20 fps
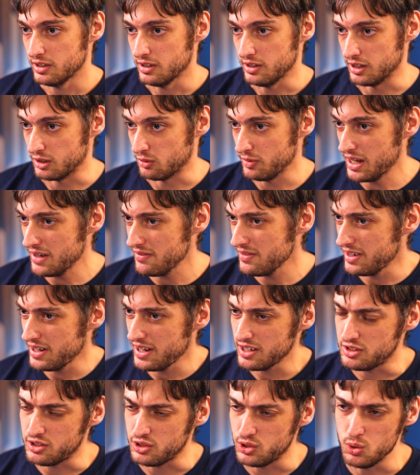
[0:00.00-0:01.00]
Like, we haven't
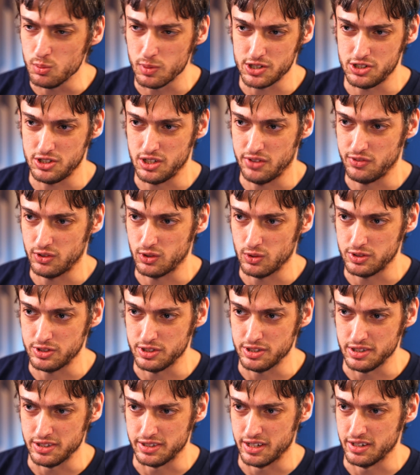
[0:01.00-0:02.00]
had too much
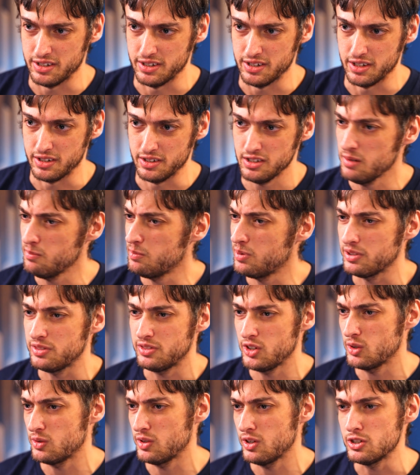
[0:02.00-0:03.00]
difficulty getting number
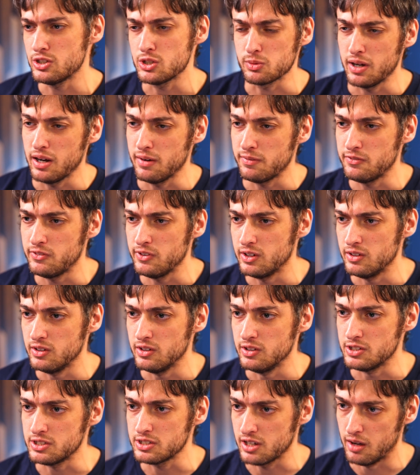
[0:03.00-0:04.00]
theorists, graph
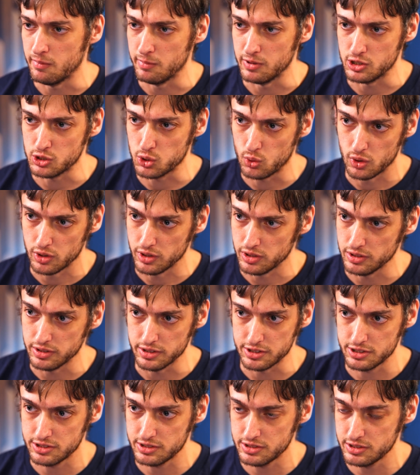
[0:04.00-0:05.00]
theorists,
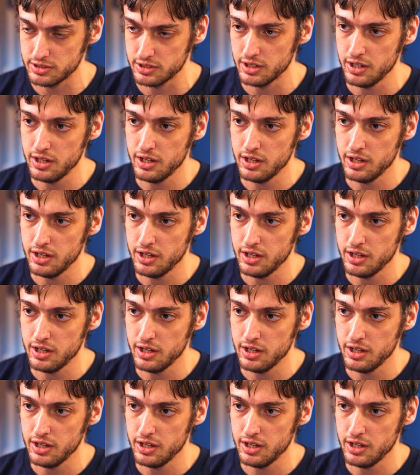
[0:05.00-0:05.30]
combinatorialists